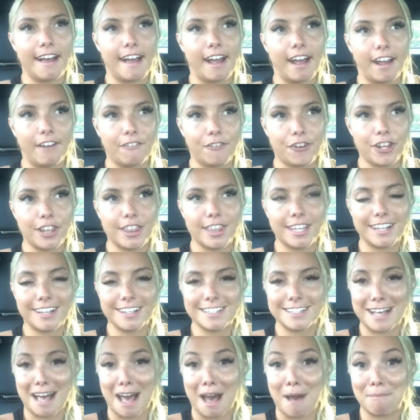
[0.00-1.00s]

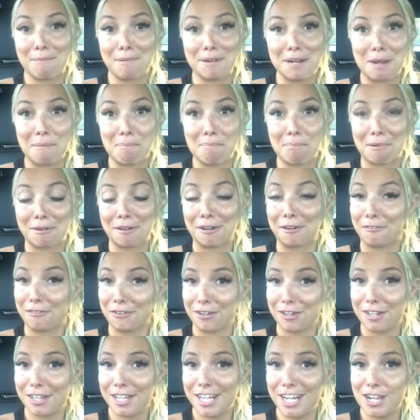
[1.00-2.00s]
everything is happening
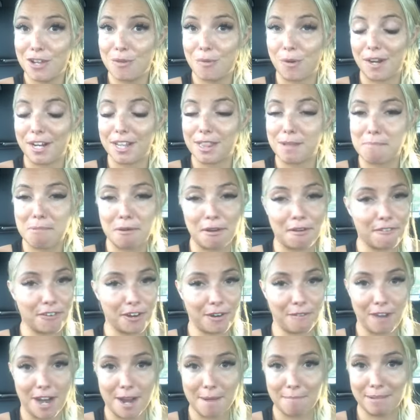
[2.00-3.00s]
perfectly. You are in the
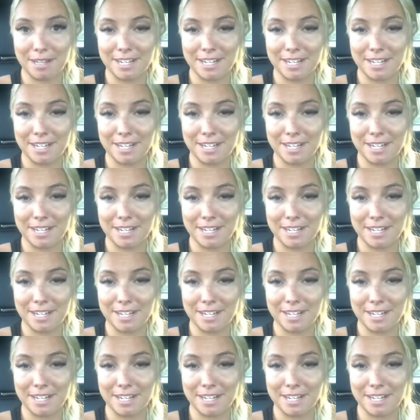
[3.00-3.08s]
perfect right